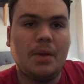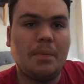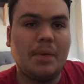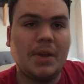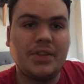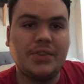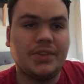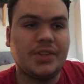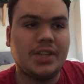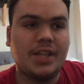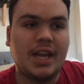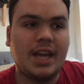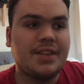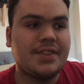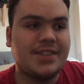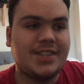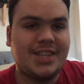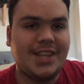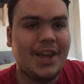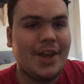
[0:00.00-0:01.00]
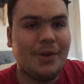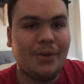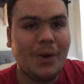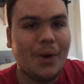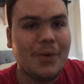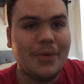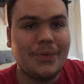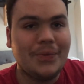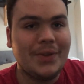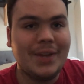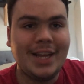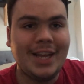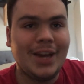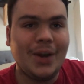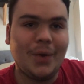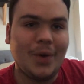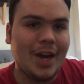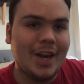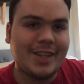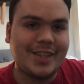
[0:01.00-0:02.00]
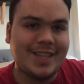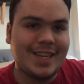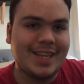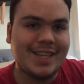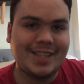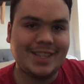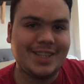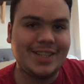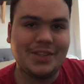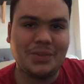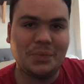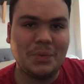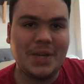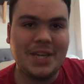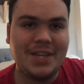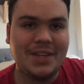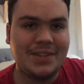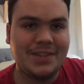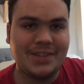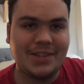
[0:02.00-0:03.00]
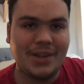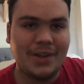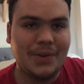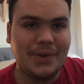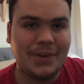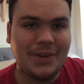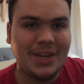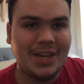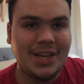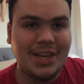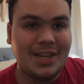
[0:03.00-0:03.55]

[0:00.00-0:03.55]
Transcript: basically had zero video ideas this week, so